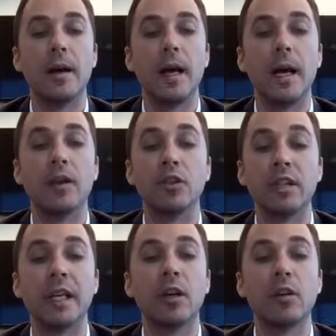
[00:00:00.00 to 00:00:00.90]
and
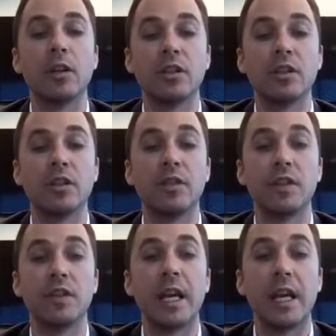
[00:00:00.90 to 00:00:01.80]
just increase the
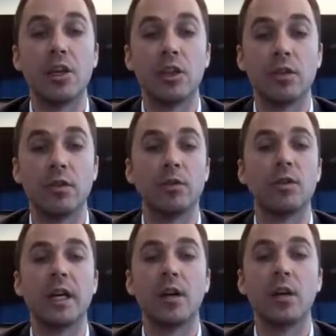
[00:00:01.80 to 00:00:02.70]
sophistication through
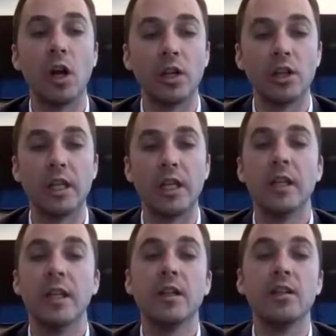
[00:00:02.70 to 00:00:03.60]
technology,
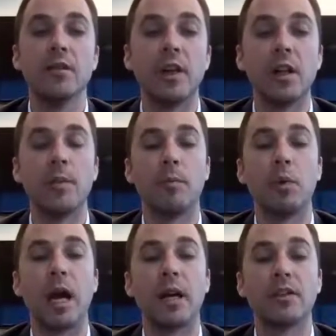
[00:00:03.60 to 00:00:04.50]
development
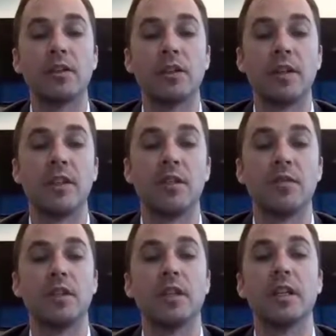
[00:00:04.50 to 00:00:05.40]
practices at their
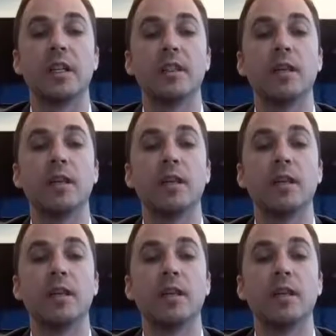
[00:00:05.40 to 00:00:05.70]
facilities.